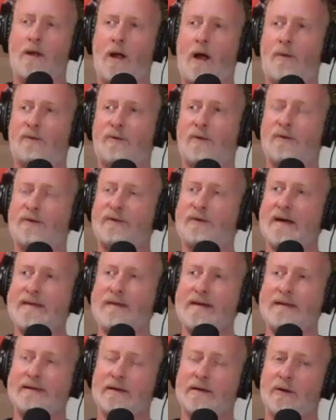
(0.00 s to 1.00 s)
I was going to say
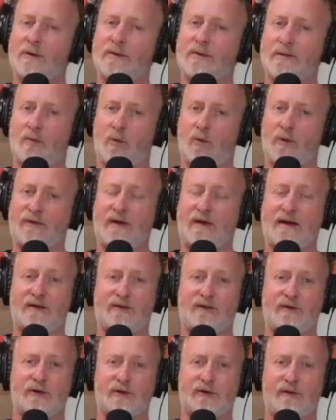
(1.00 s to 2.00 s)
then, was that a
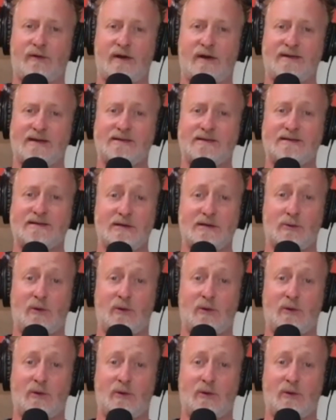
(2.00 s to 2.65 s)
search for identity,